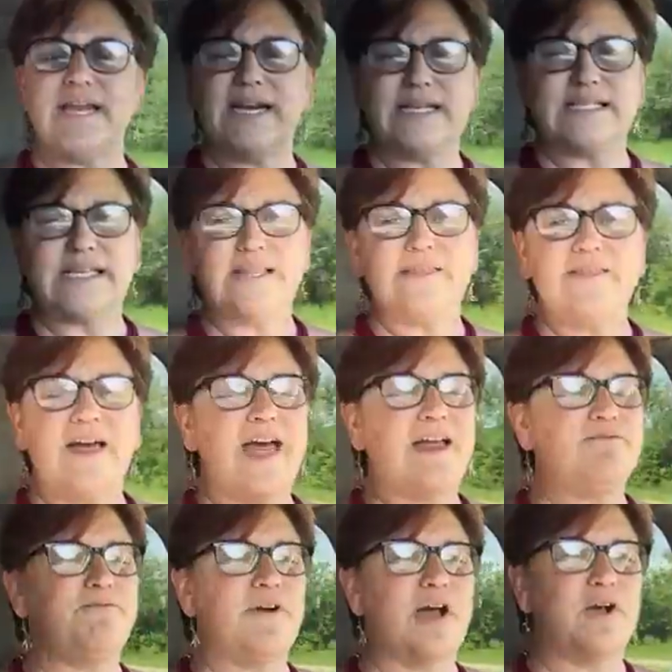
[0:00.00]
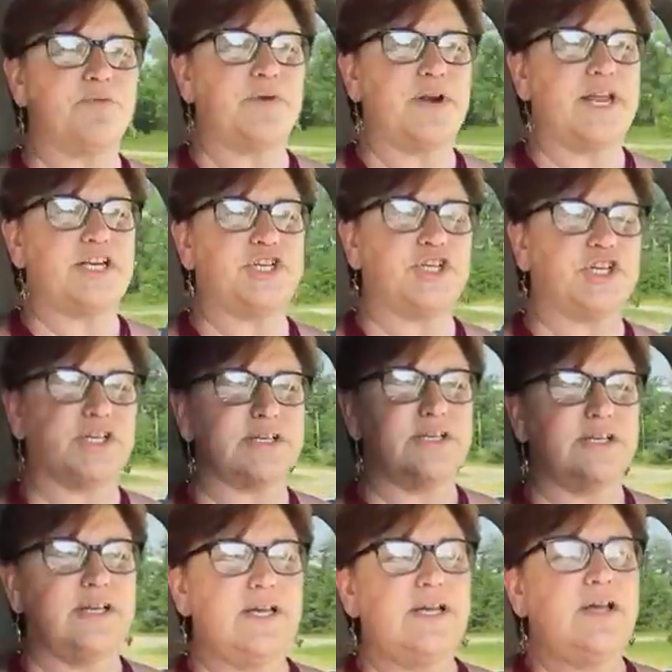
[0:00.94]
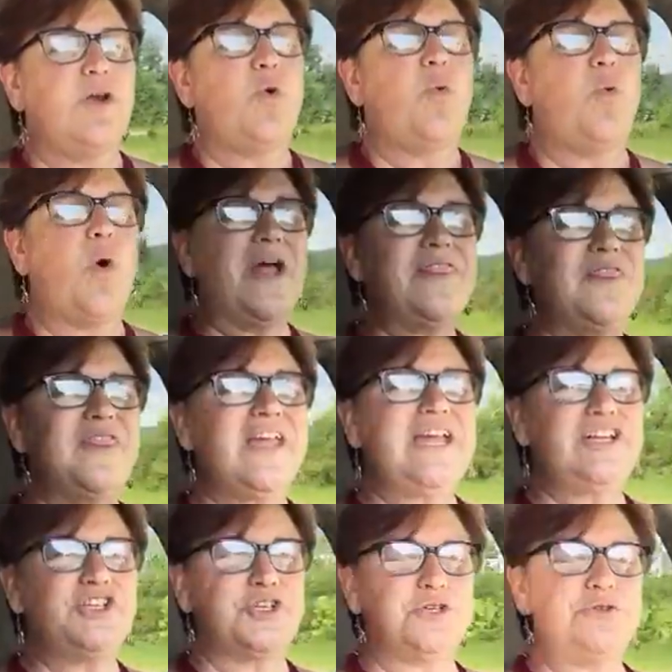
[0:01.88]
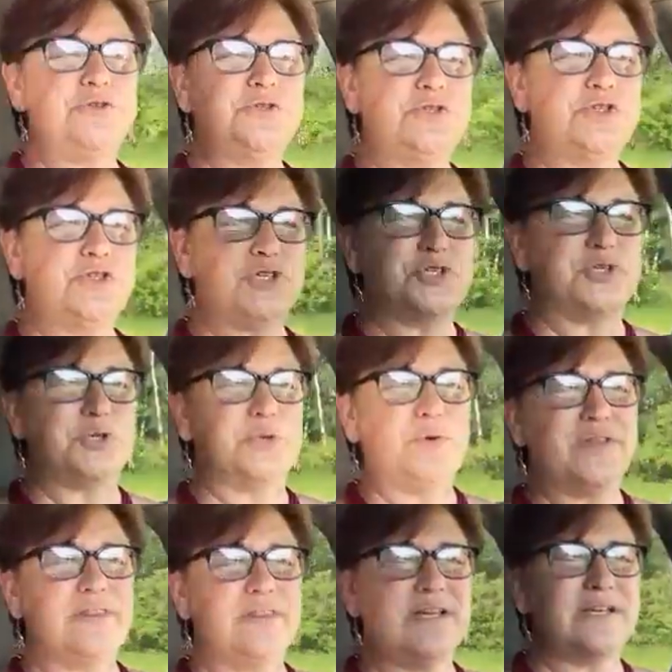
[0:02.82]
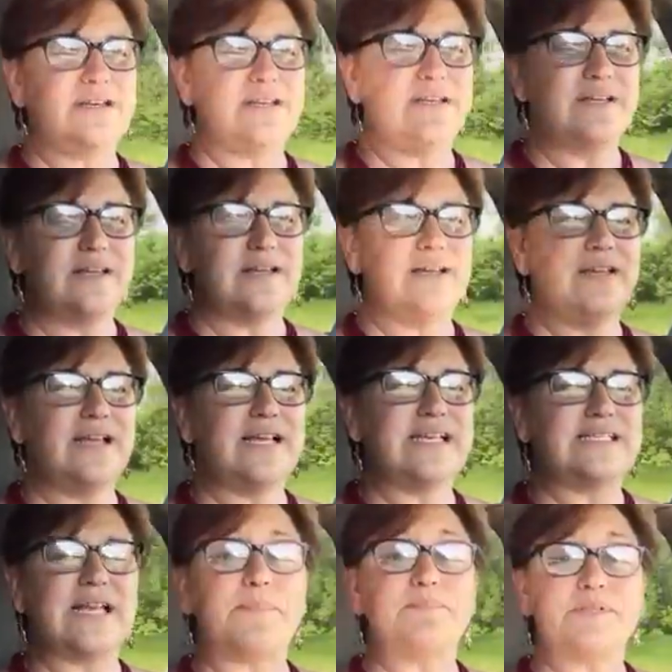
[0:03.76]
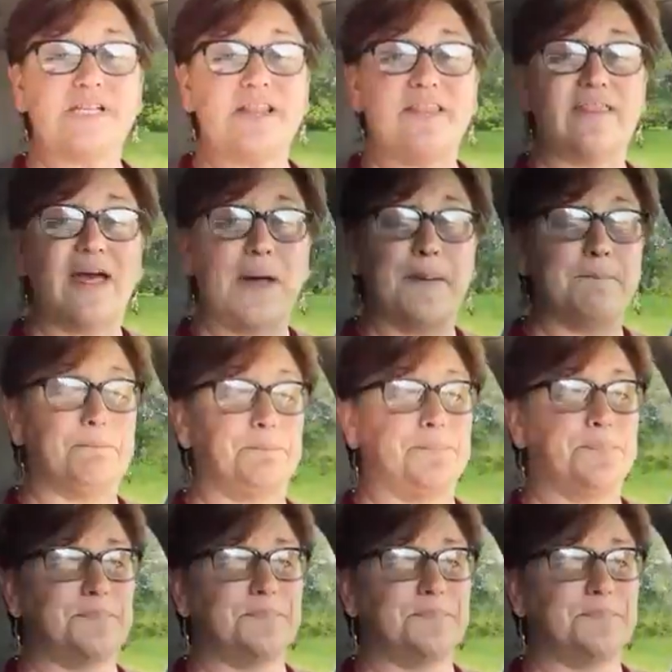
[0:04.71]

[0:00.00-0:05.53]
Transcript: that is in that foundation. What they choose to do with it is up to them.